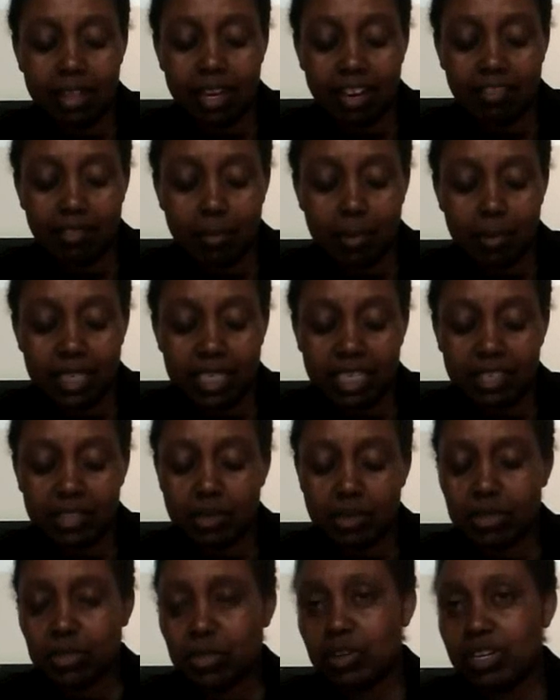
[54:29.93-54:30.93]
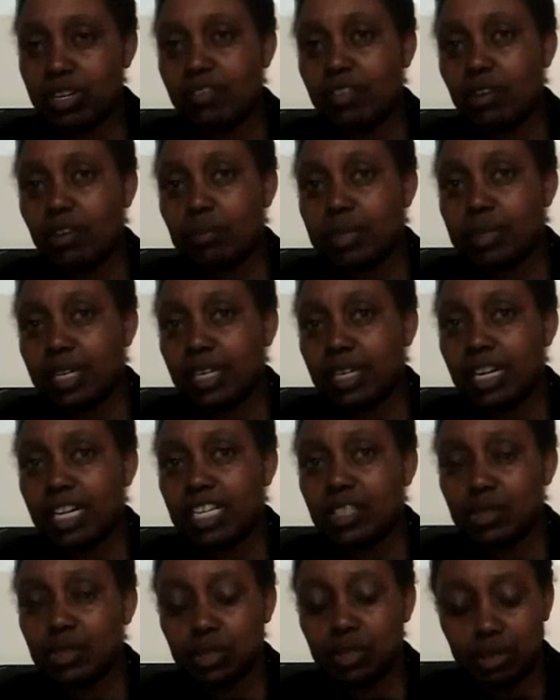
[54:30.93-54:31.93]
The government has also developed a
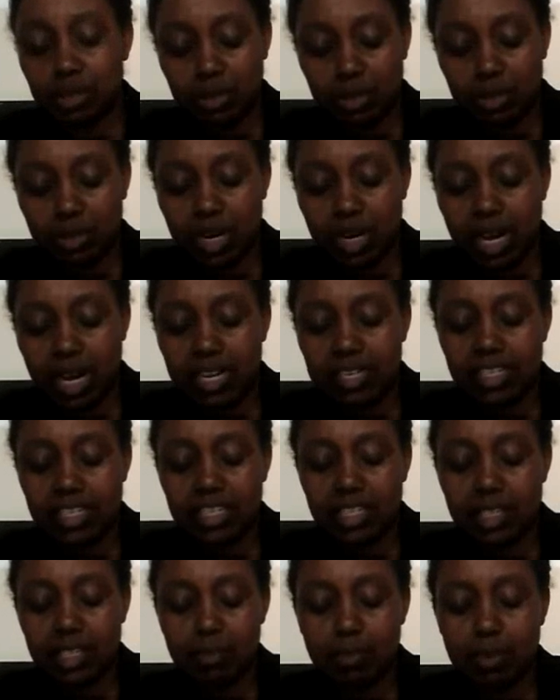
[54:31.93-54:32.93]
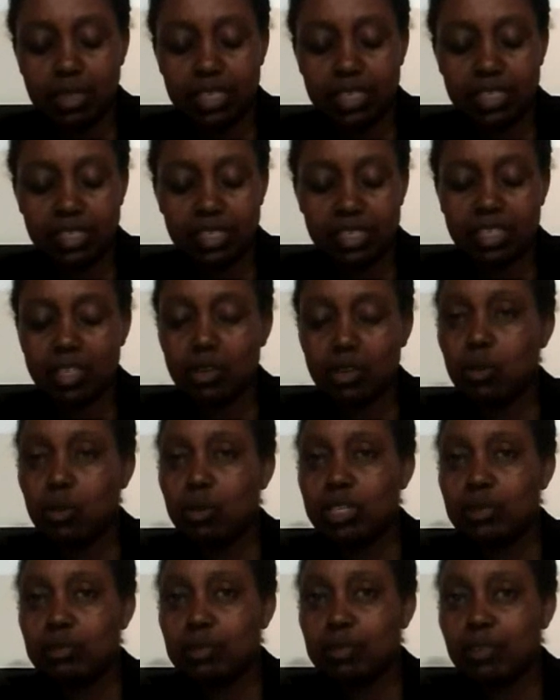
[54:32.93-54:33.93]
national ICT policy,
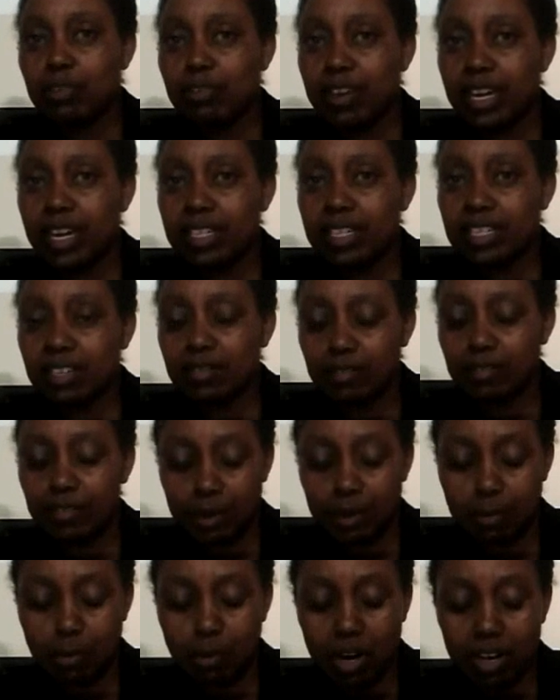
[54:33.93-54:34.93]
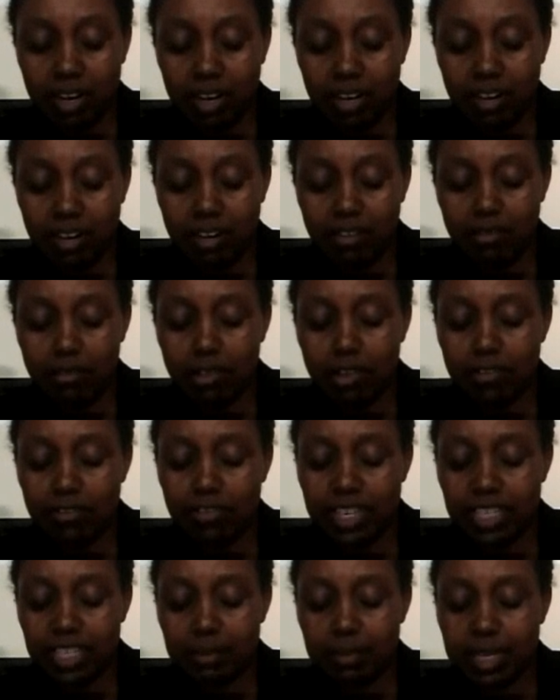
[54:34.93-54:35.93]
which provides a framework for
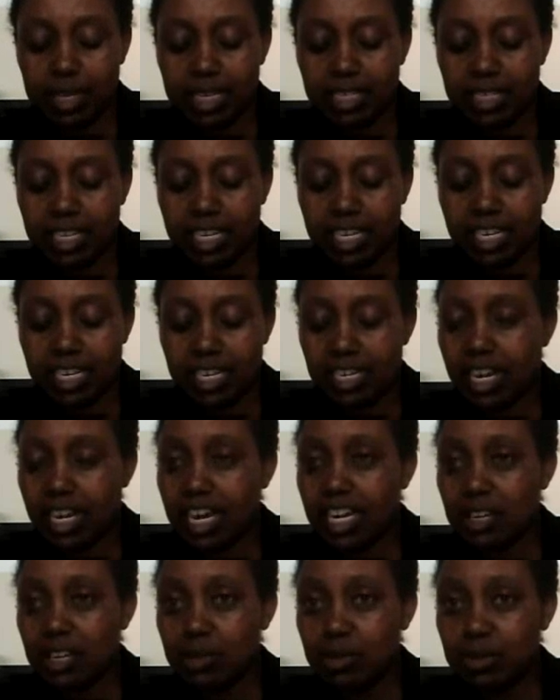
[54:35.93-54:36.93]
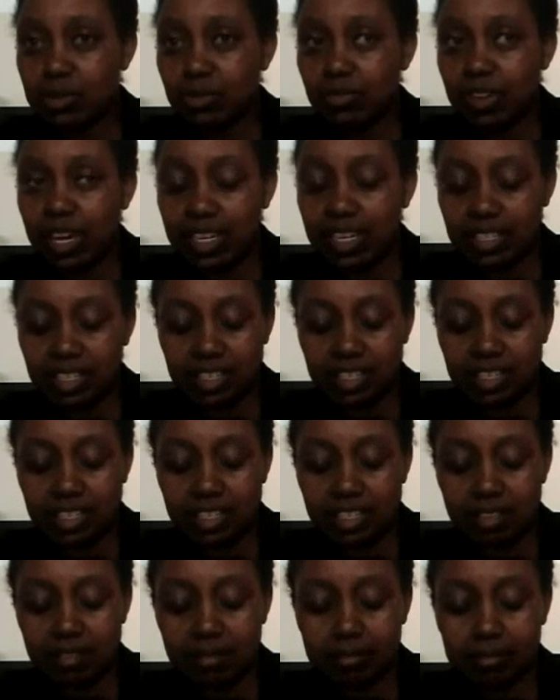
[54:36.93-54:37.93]
investment in and use of
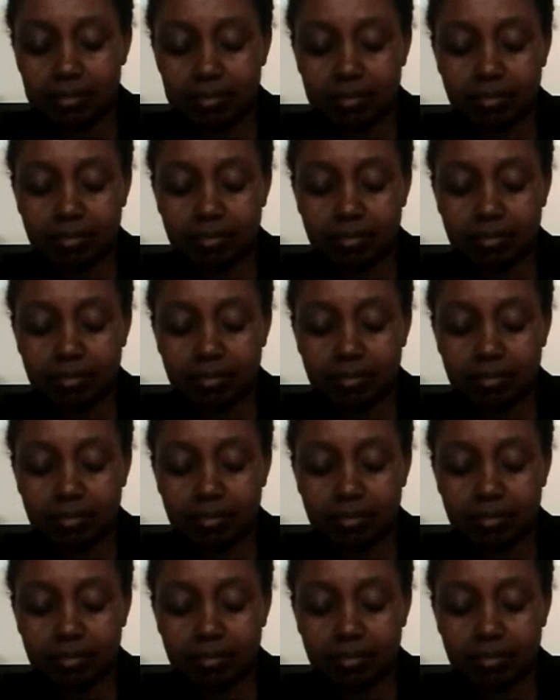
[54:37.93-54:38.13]
ICT.